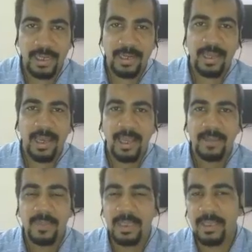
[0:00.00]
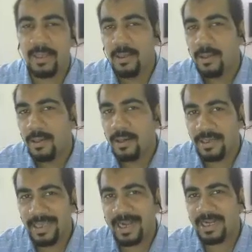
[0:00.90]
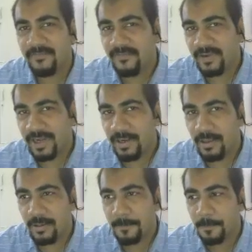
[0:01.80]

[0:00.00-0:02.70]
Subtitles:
And I, being a reactive trader,